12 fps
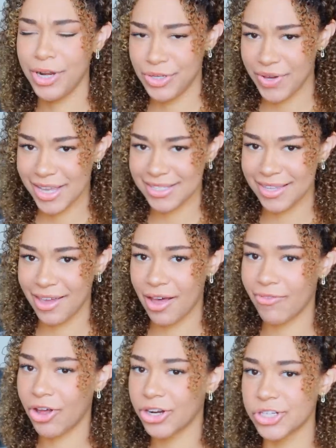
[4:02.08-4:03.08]
did you guys think
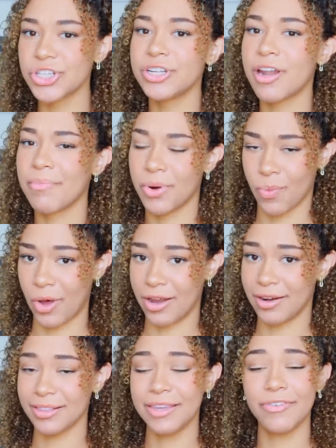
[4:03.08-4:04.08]
of audition number
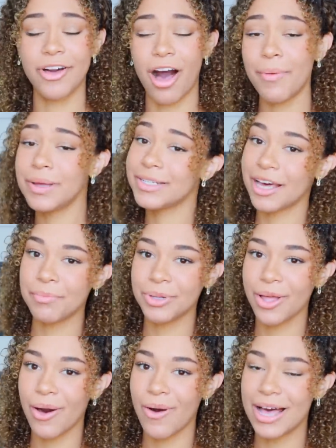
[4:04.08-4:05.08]
one? Leave a comment down
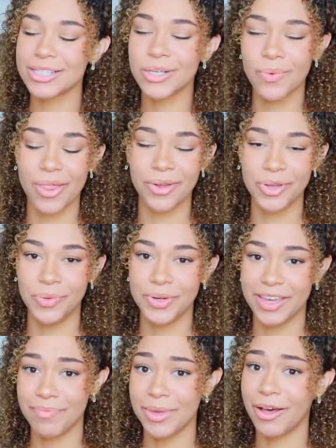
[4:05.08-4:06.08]
below as to whether you
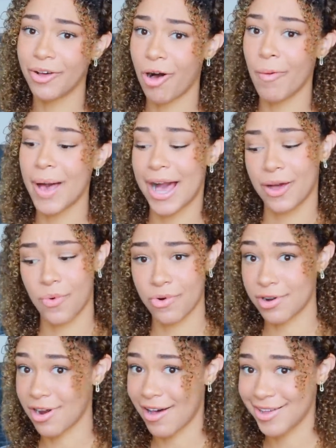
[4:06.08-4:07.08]
would give me a callback
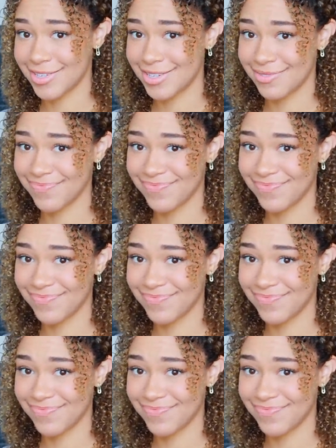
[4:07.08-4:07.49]
or not.